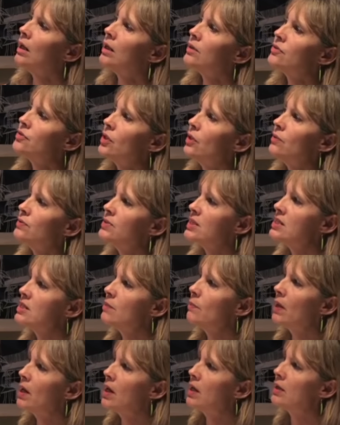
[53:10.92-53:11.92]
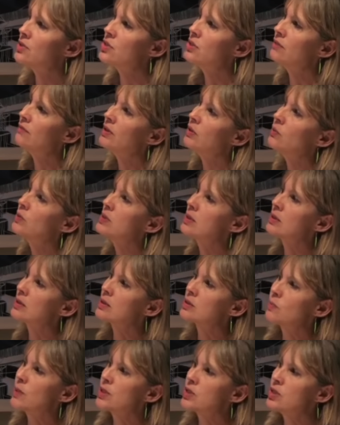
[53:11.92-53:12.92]
So does the biology of linguistic
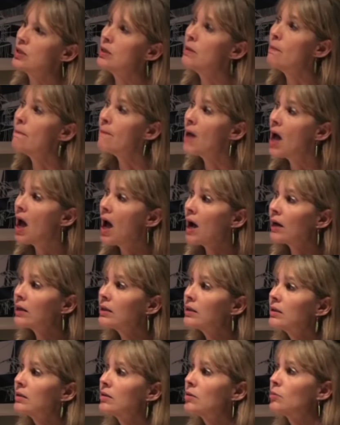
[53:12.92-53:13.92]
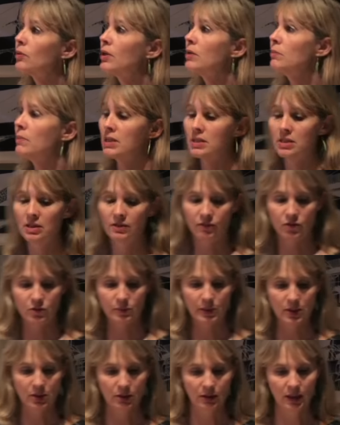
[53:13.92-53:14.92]
expression impact the brain basis for
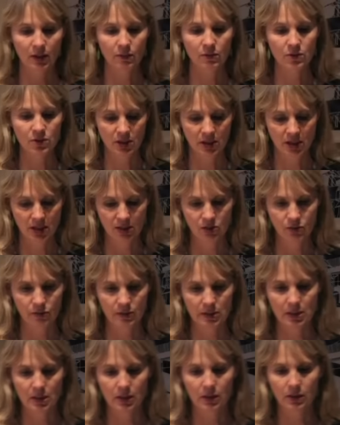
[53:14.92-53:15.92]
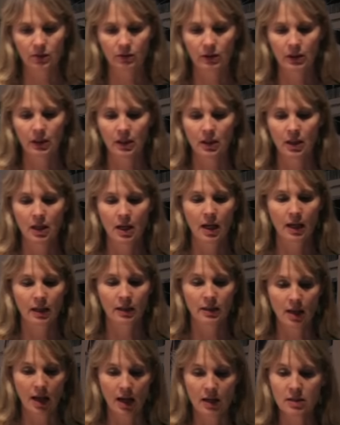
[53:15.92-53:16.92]
spatial language? The answer is clearly
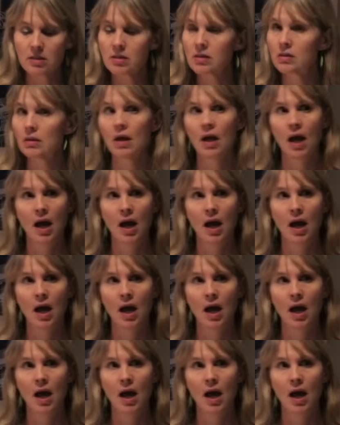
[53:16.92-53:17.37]
yes.